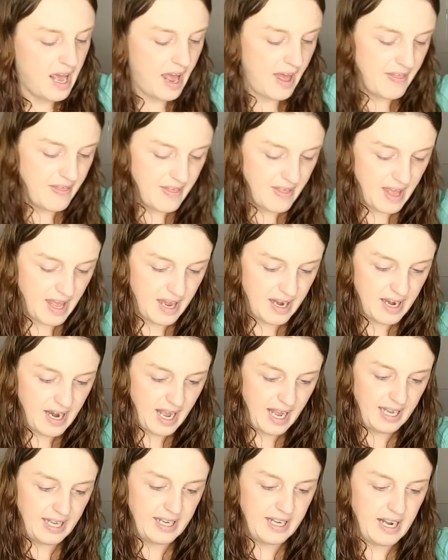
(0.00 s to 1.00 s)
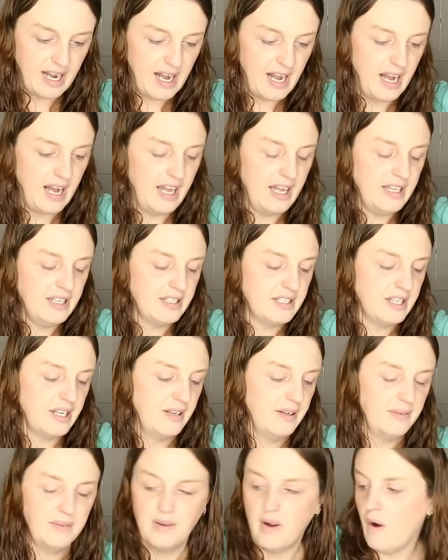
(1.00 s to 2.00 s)
And then I got
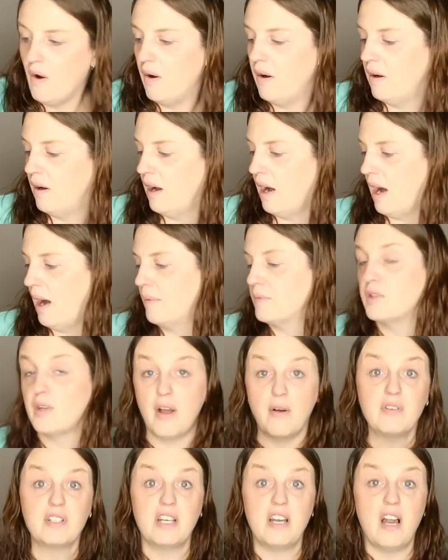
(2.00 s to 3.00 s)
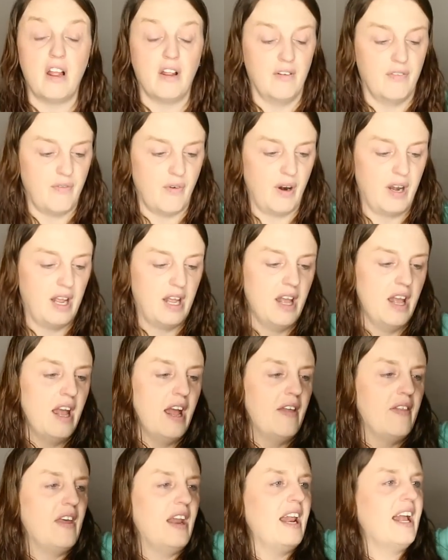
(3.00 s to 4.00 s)
um, so that was a dollar forty.
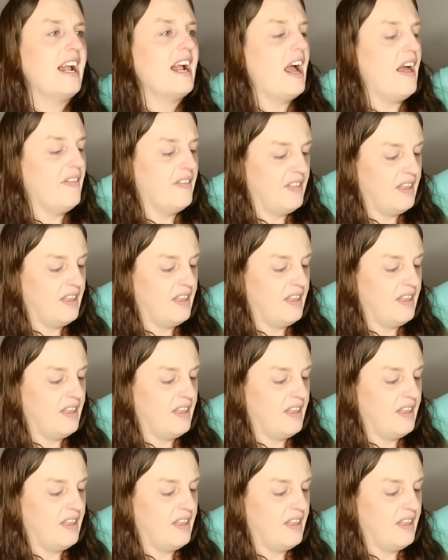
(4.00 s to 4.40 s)
Then I got